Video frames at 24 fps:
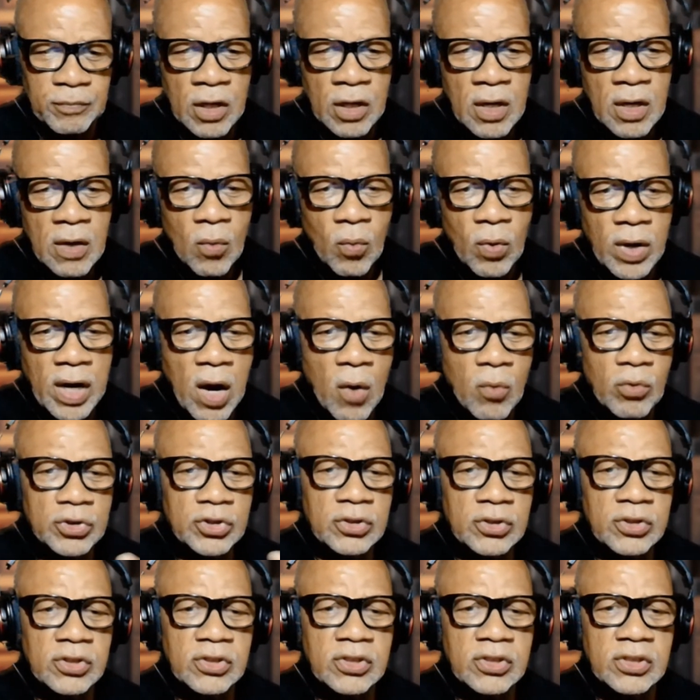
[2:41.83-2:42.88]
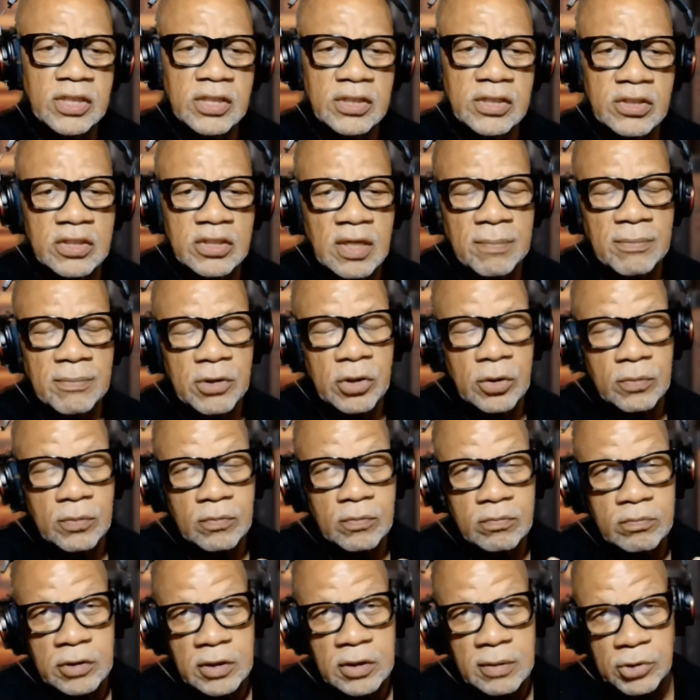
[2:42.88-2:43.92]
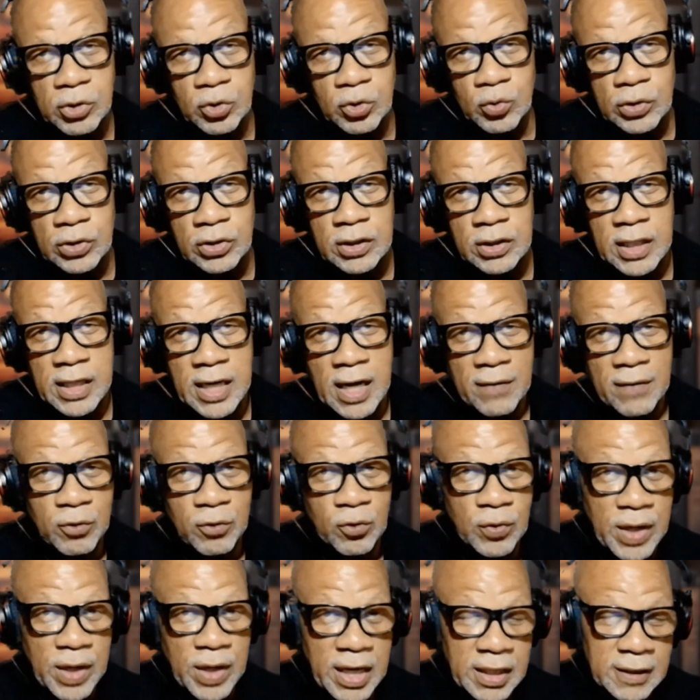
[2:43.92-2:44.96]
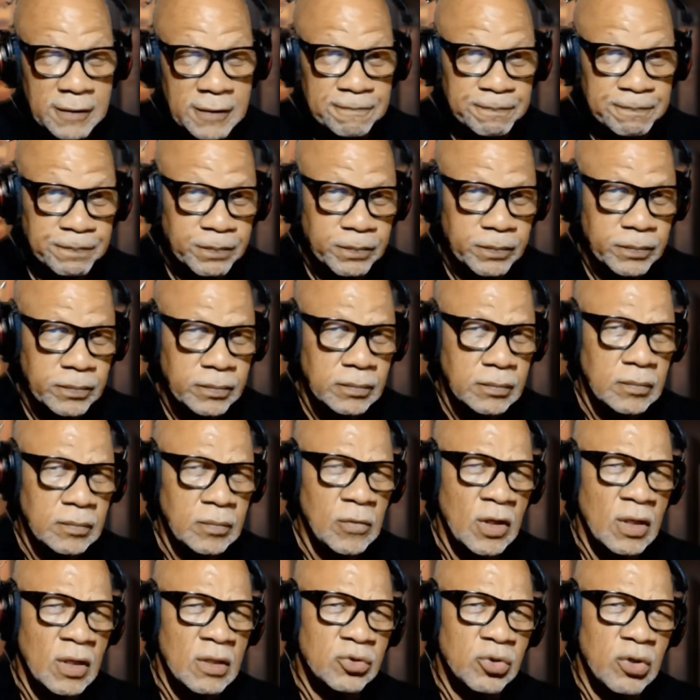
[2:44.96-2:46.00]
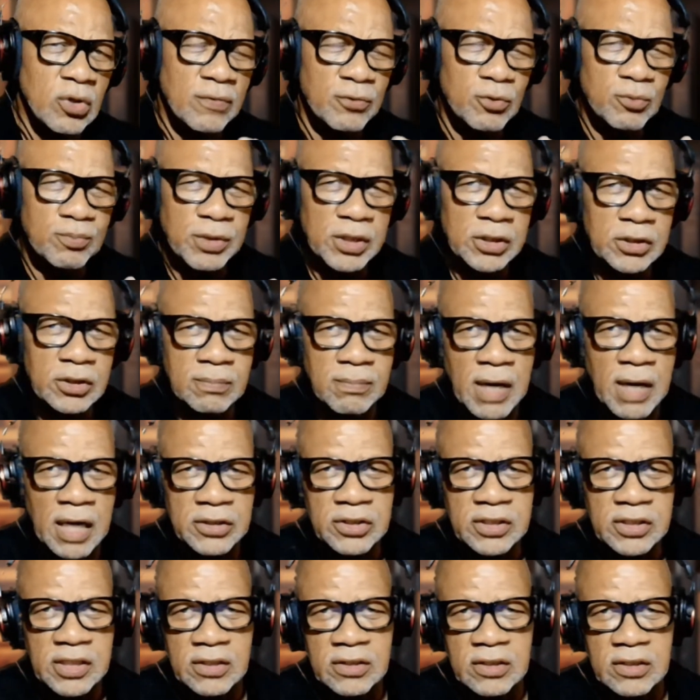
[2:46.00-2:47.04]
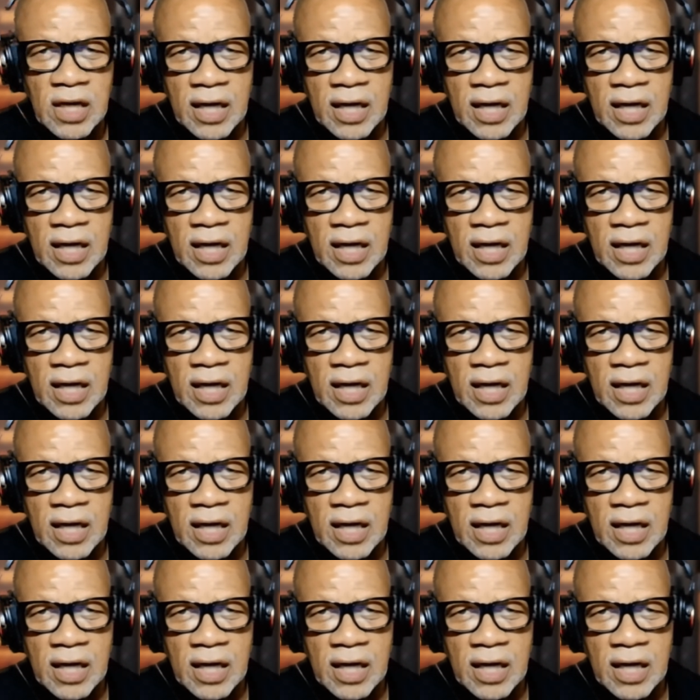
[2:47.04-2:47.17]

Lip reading: What I want you to see is some of the imageries that I've created. So if you've been to my TikTok